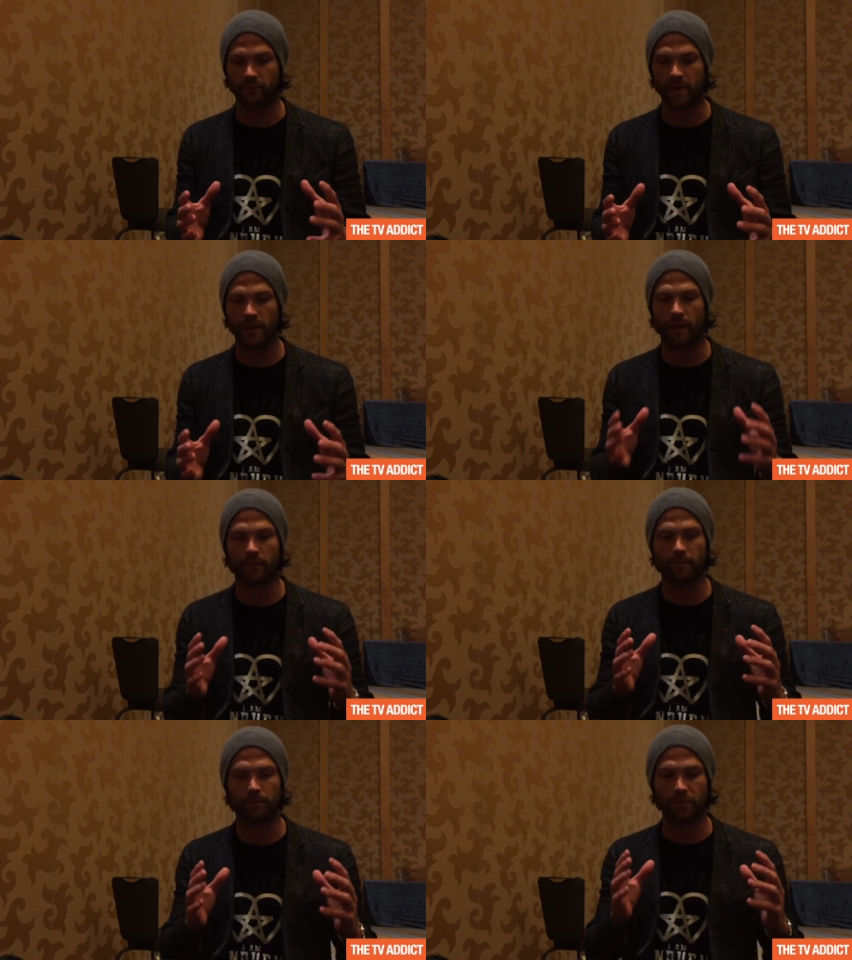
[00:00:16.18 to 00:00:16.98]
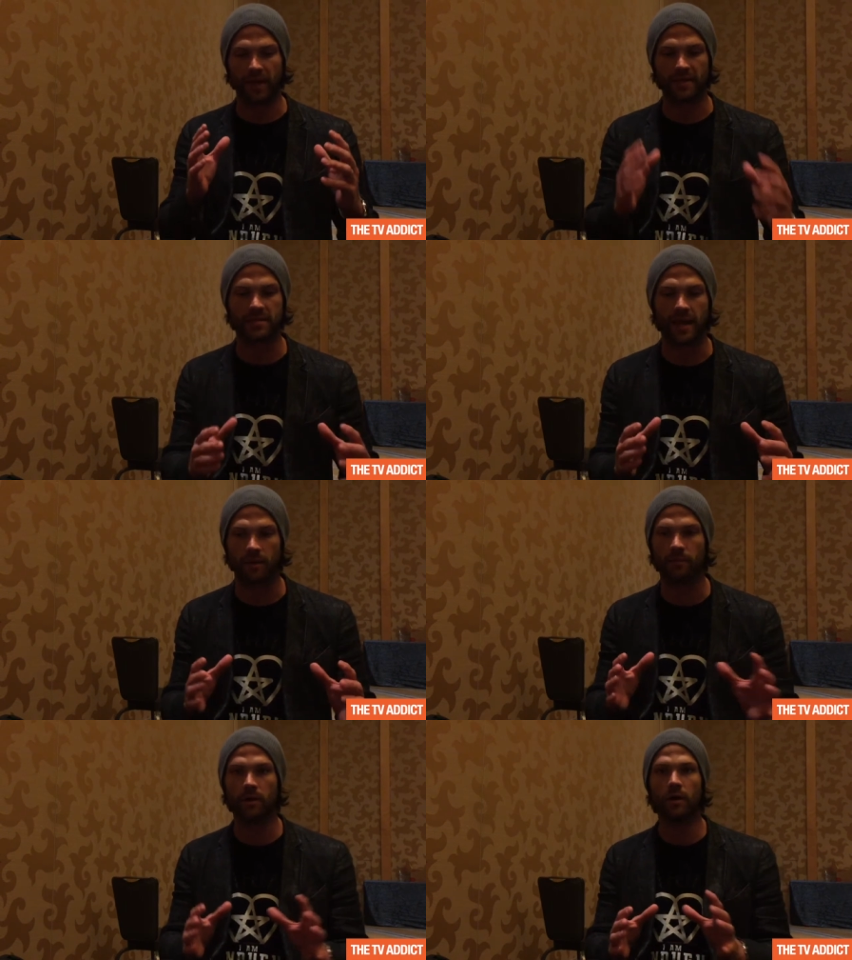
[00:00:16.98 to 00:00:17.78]
for me about playing
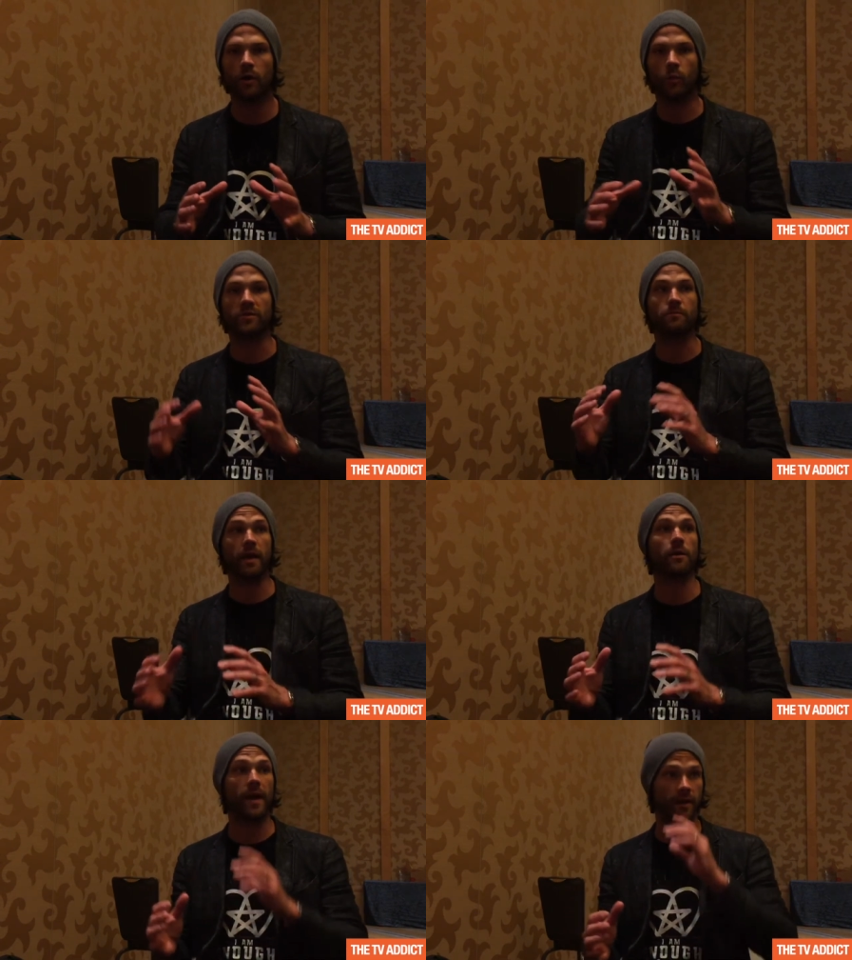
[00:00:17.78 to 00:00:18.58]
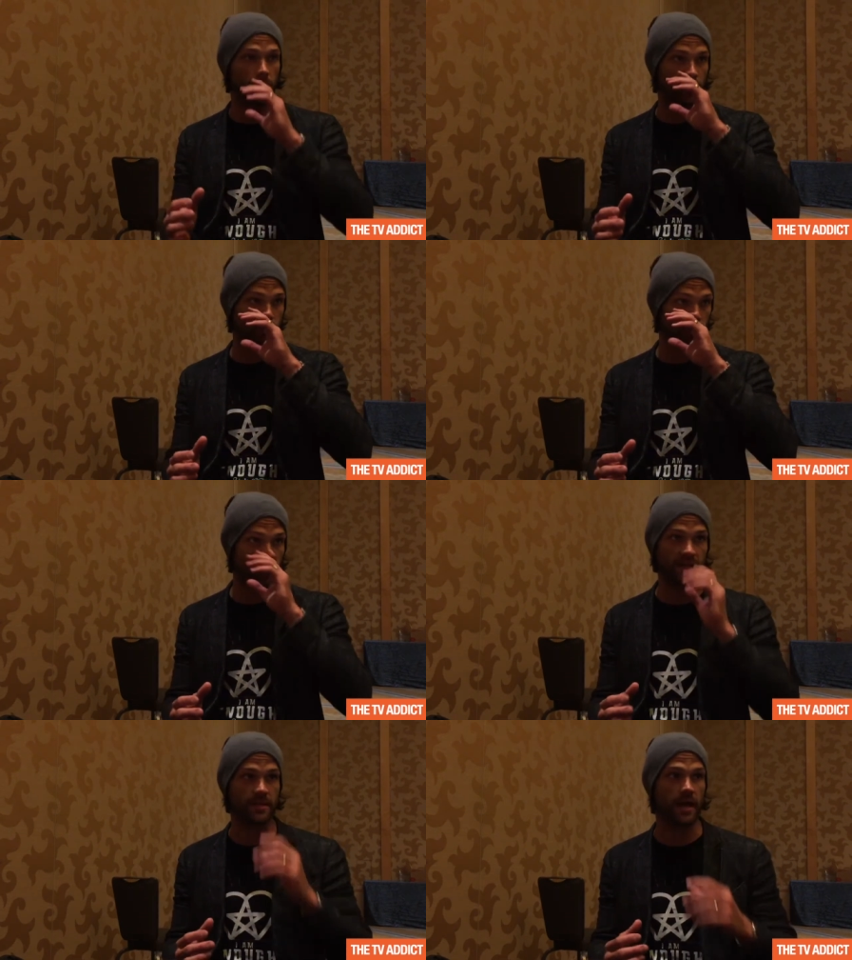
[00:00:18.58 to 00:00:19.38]
Sam with Mary back in the
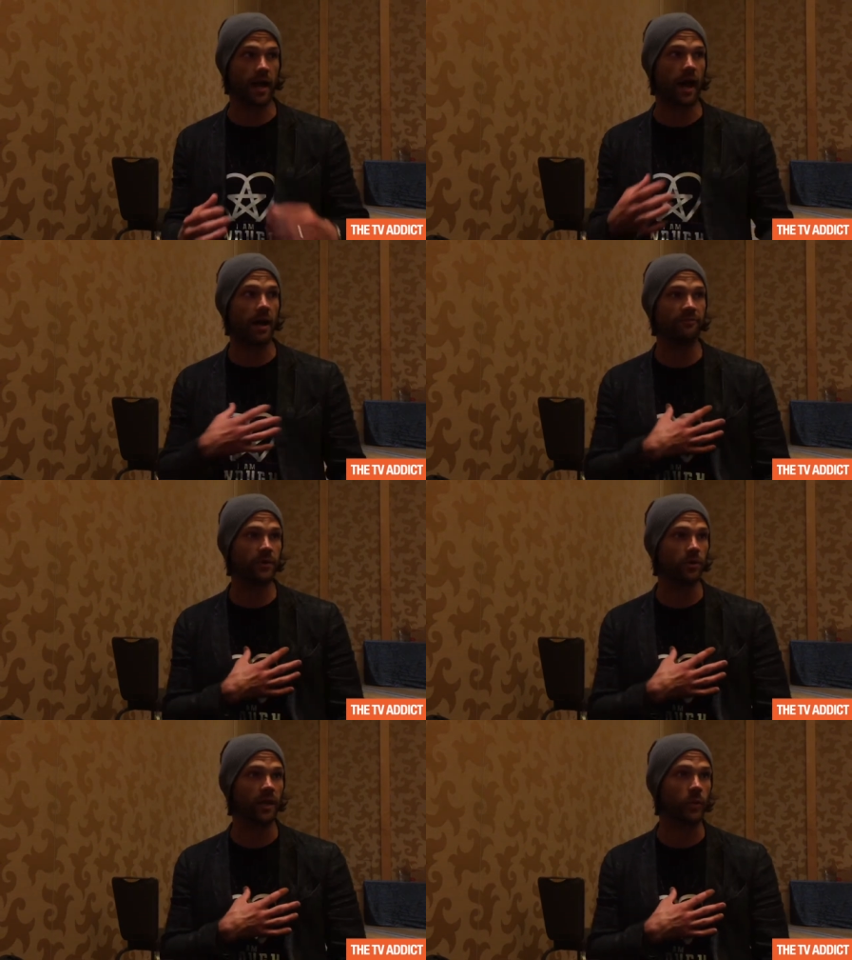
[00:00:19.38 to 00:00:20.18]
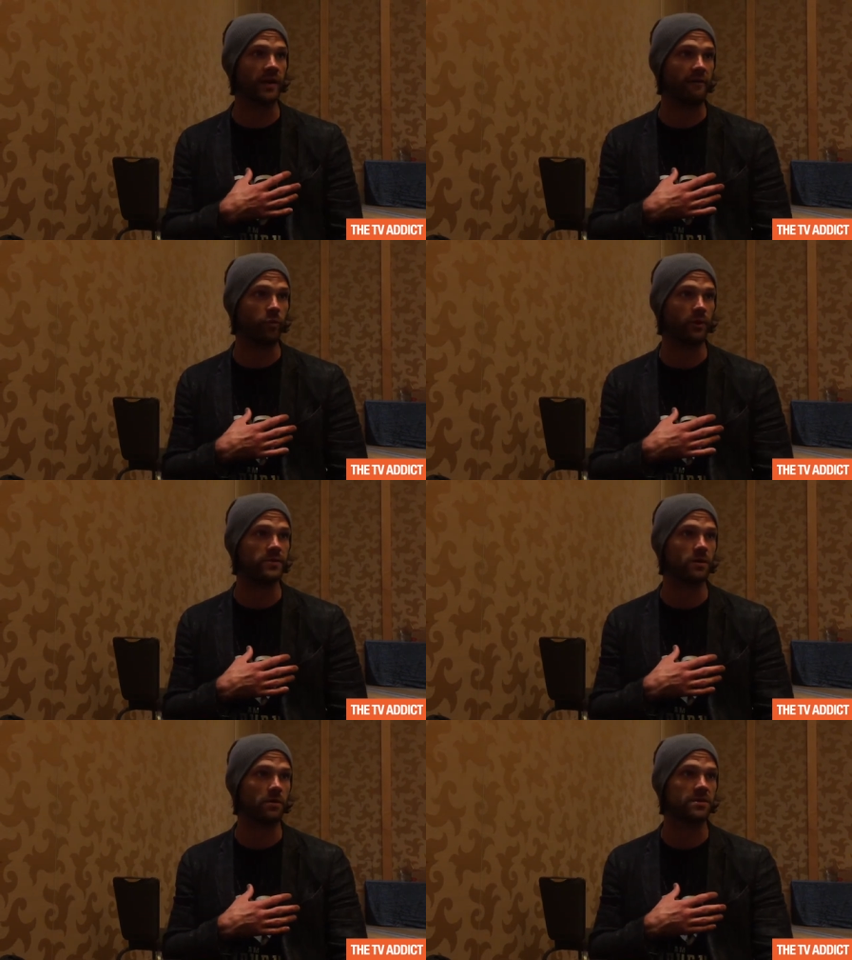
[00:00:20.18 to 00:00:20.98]
picture is that I feel like we never really
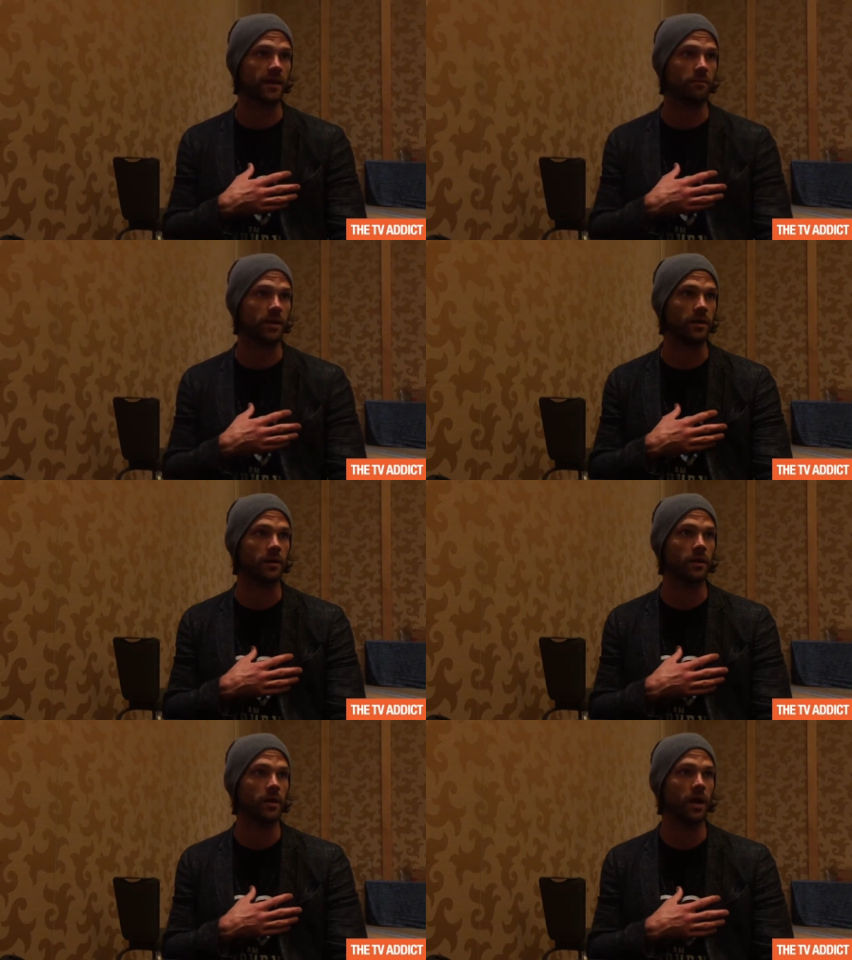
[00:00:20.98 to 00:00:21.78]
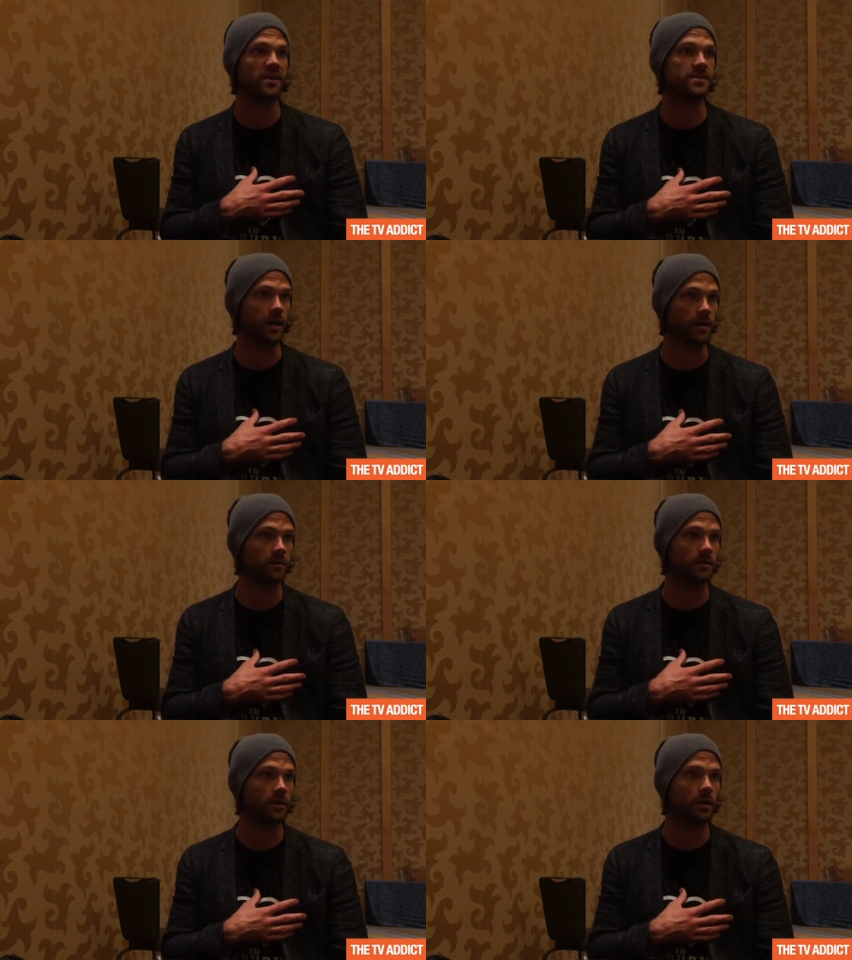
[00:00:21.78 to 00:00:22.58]
saw Sam be a
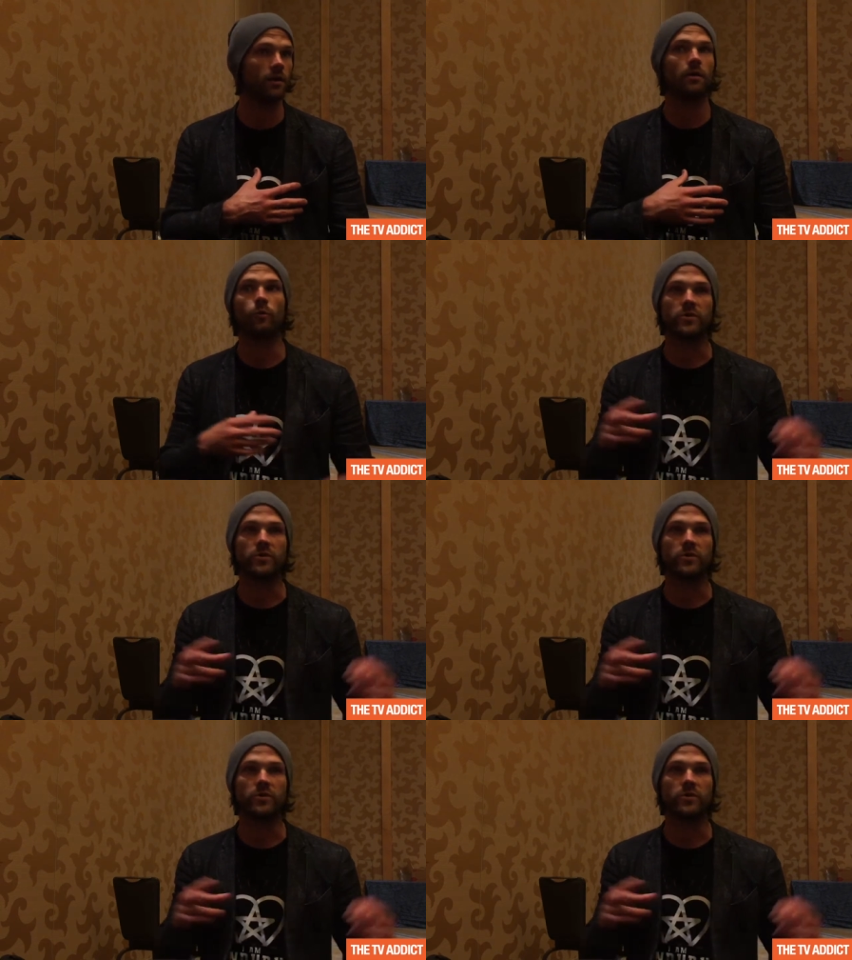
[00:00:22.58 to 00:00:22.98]
son.